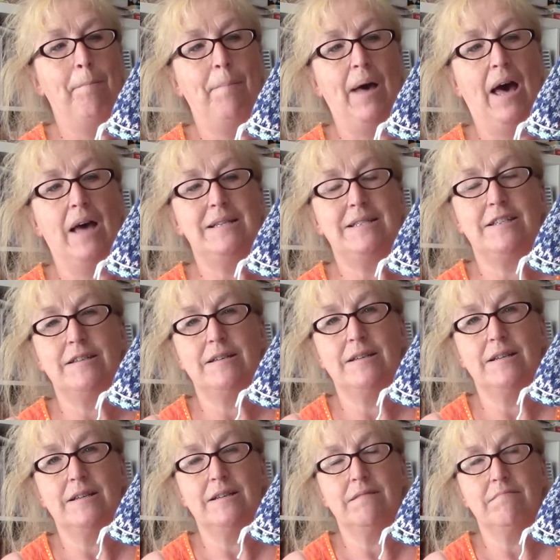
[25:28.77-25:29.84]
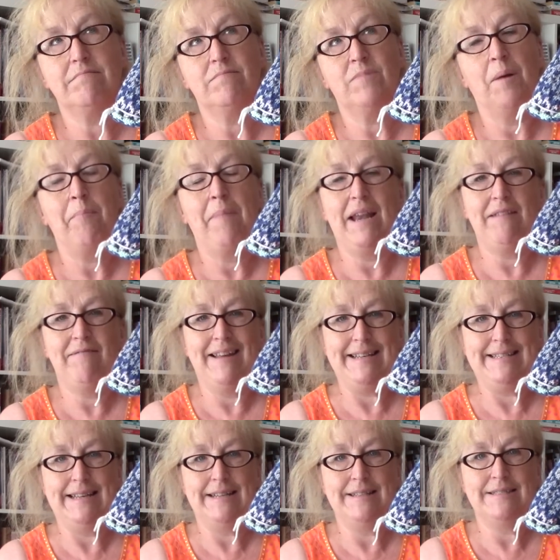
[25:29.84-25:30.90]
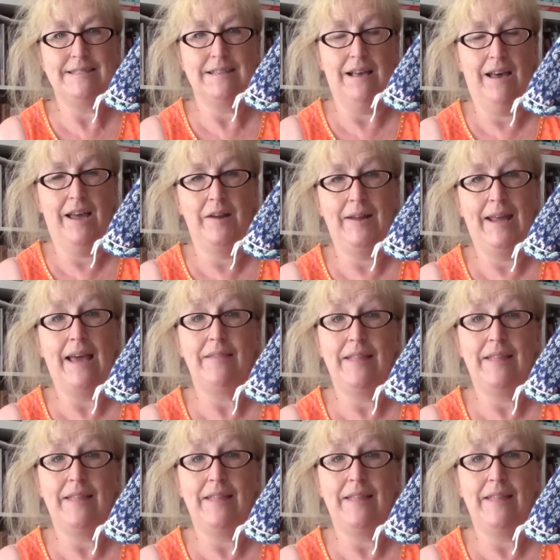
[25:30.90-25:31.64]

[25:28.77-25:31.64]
but, well, many reasons. I only had